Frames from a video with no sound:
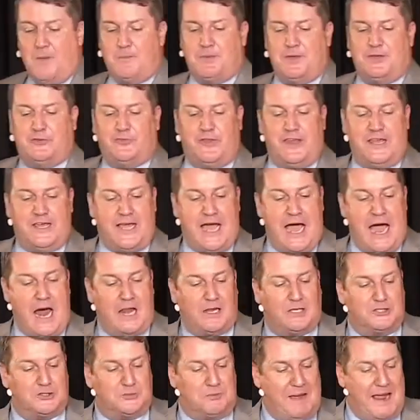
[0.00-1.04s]
Up is the
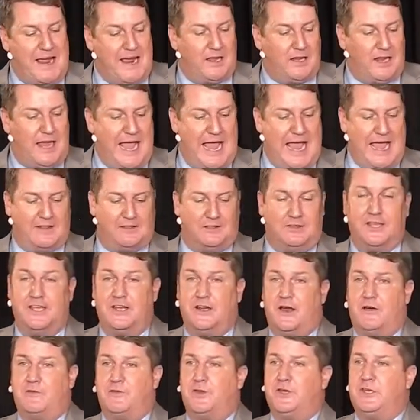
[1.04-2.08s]
College Male
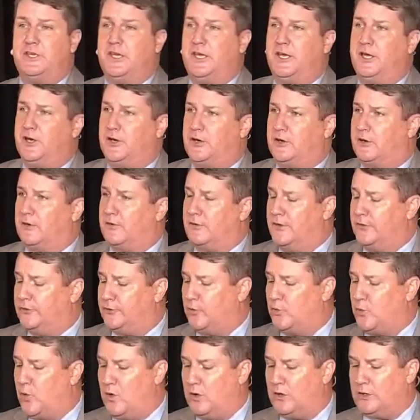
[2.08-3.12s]
Athlete of the Year.
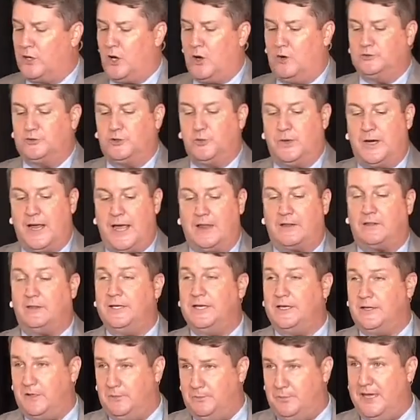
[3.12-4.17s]
This award goes to an
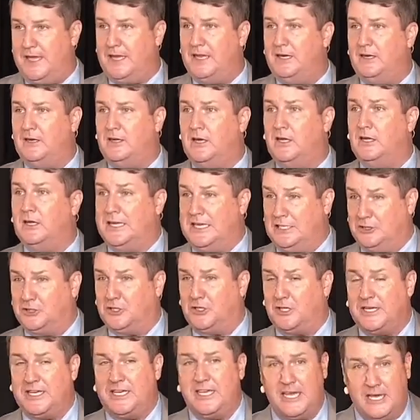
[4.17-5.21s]
athlete competing
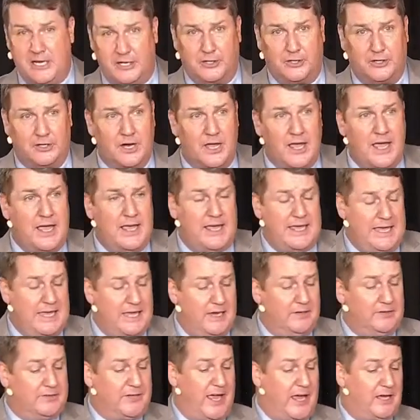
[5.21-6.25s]
collegiately here
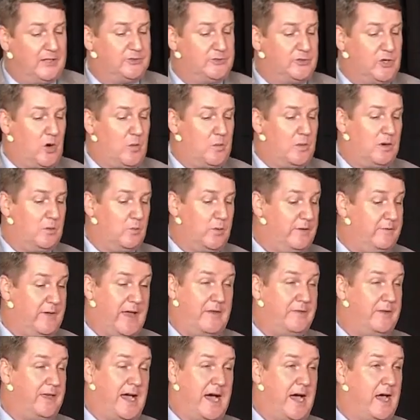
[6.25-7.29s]
in Texoma. We've
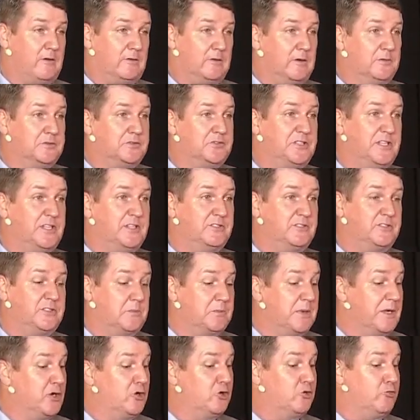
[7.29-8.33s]
had the honor of seeing
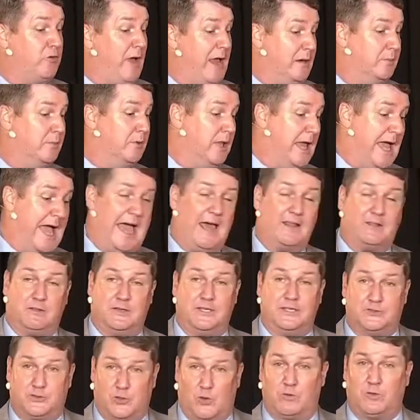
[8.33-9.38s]
some incredible
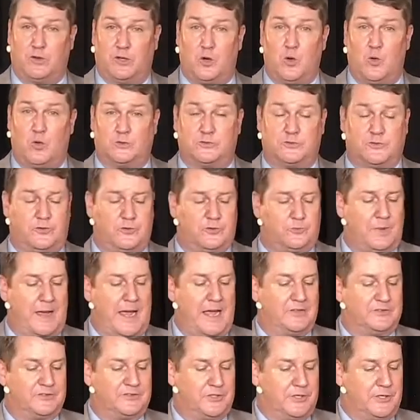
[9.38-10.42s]
athletes over the course of this
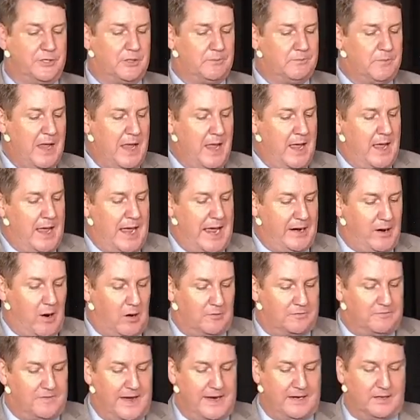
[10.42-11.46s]
past year, and
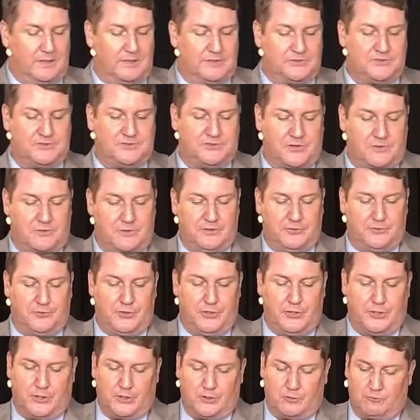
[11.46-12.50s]
our finalists
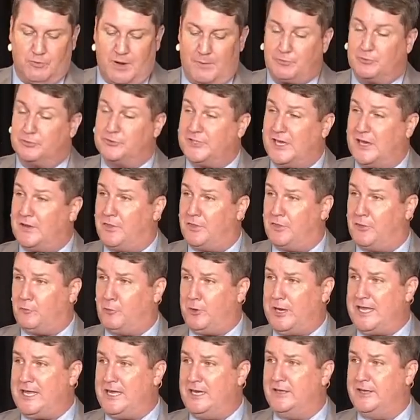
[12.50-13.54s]
this year represent
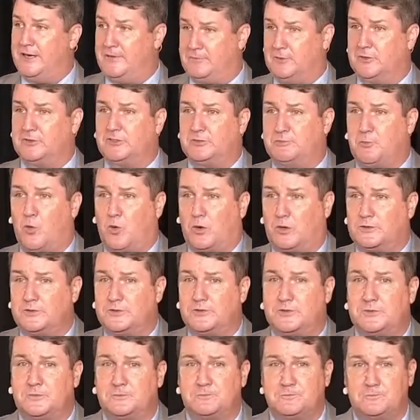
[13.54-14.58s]
three different
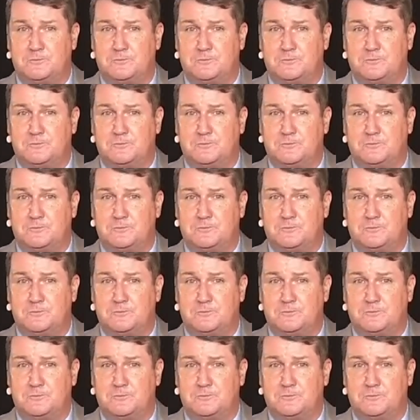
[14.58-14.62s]
sports.